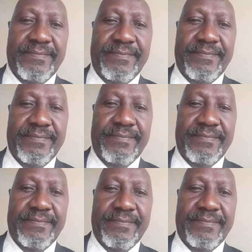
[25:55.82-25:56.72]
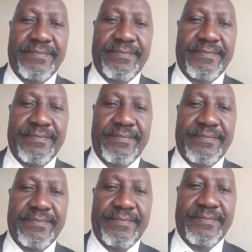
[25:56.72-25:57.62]

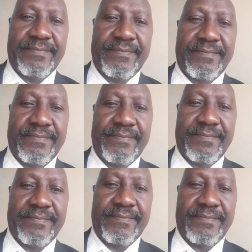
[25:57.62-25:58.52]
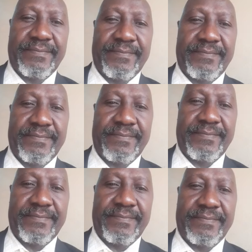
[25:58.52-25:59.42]

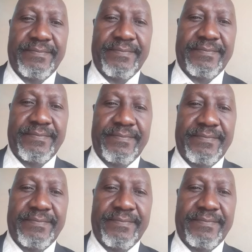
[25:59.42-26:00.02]
This person isn't speaking.